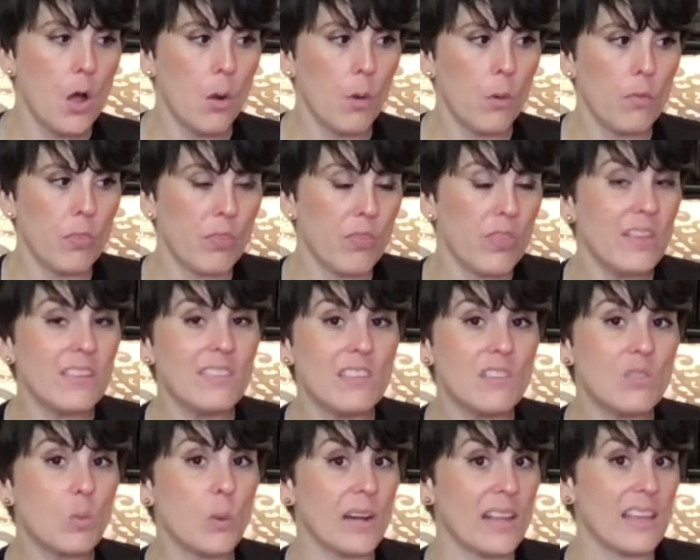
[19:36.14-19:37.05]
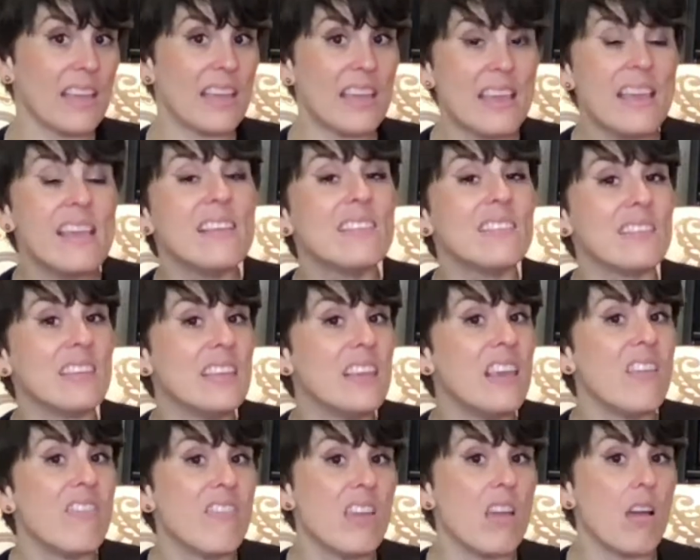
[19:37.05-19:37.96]
this is what he's
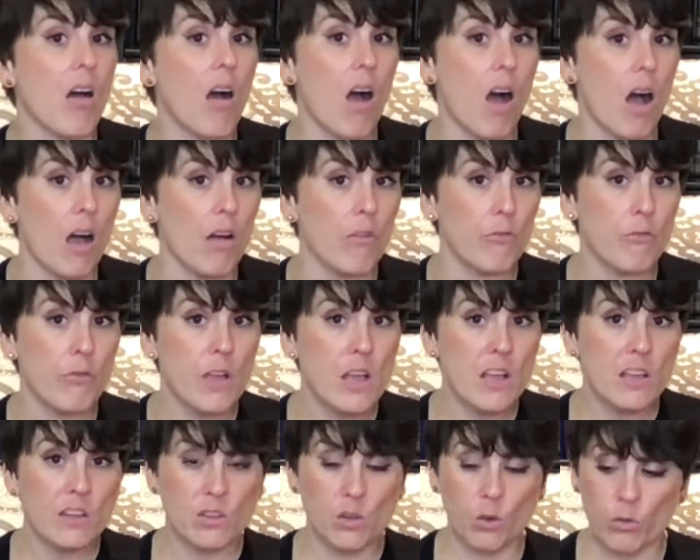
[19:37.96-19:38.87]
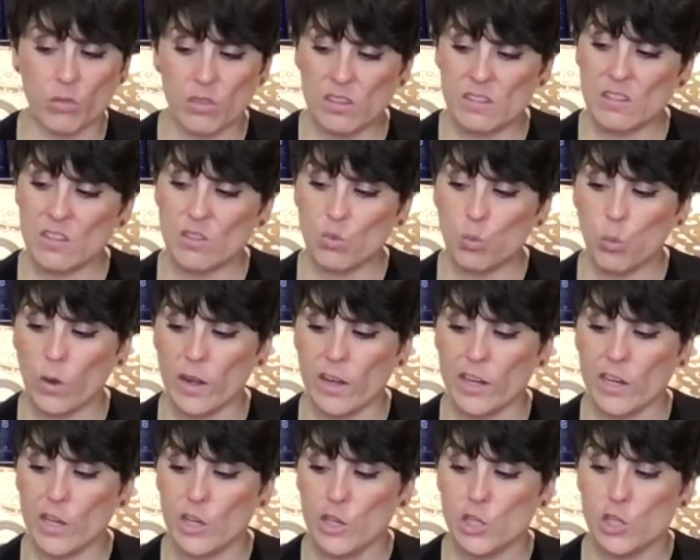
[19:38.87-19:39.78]
giving off, so this is
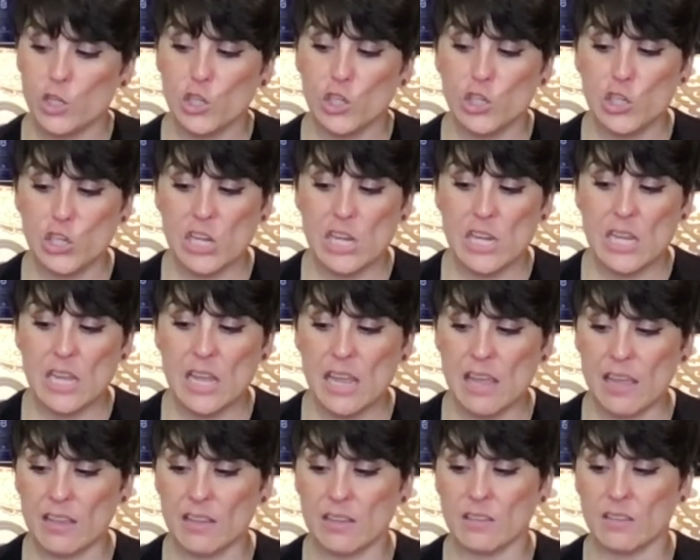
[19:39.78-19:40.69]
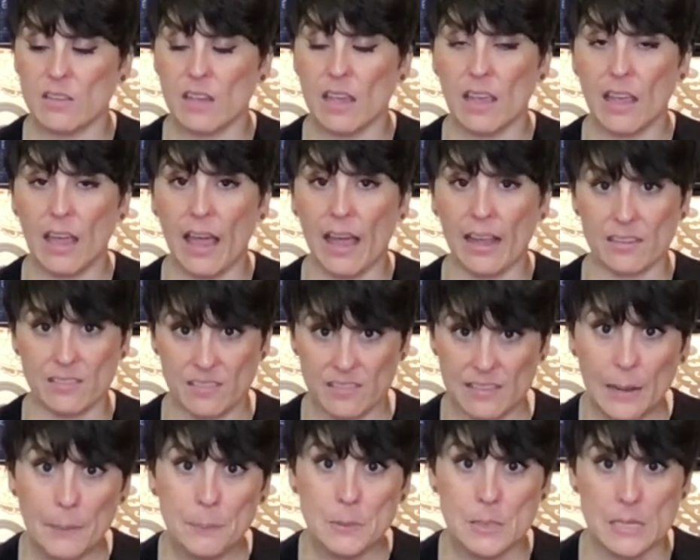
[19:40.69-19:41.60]
what she is
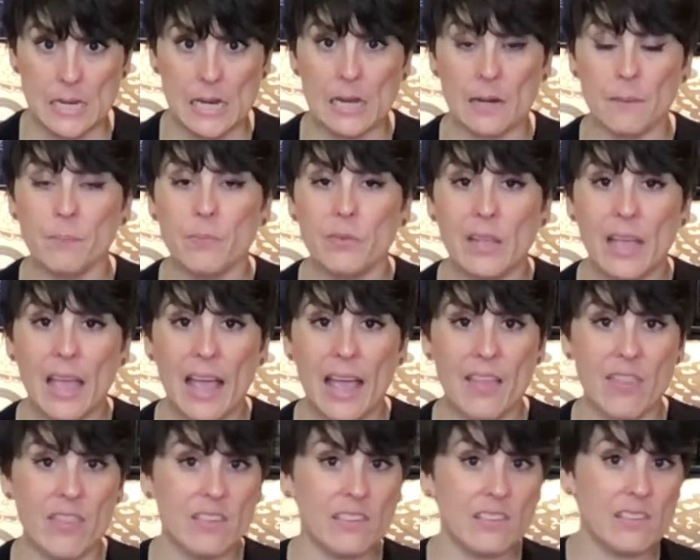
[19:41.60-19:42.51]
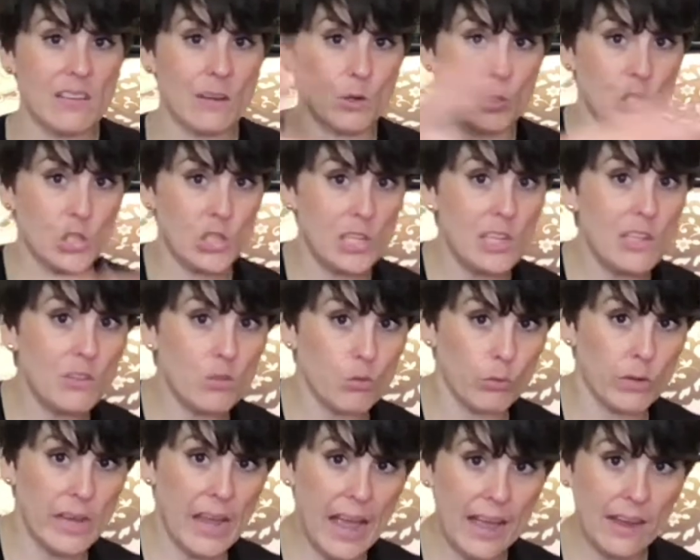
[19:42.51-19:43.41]
accepting, and this is how she's
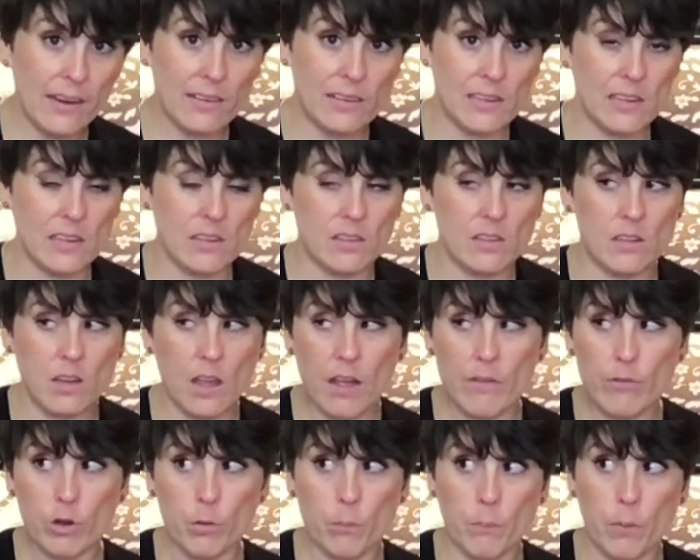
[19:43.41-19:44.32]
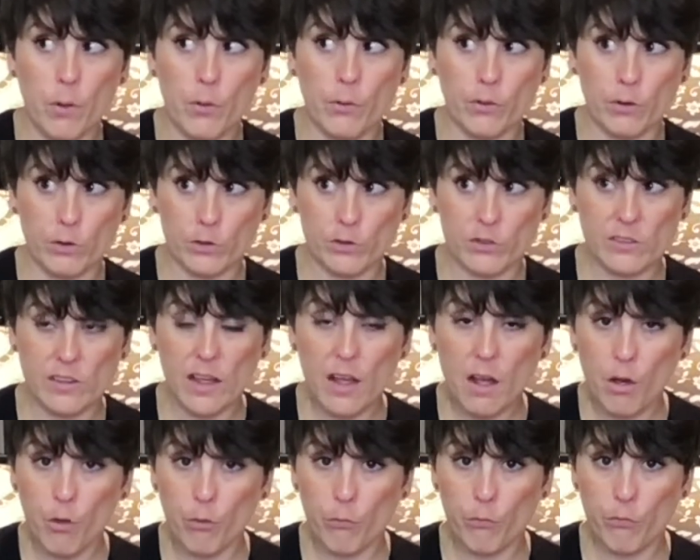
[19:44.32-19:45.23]
reacting to cover both
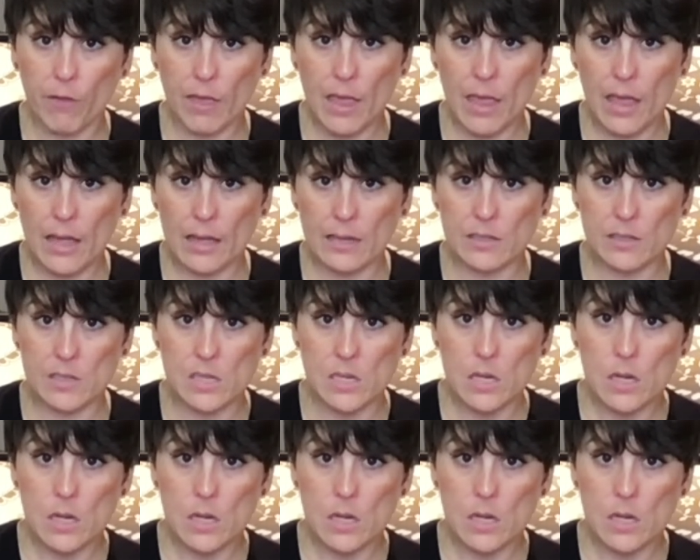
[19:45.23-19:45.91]
herself and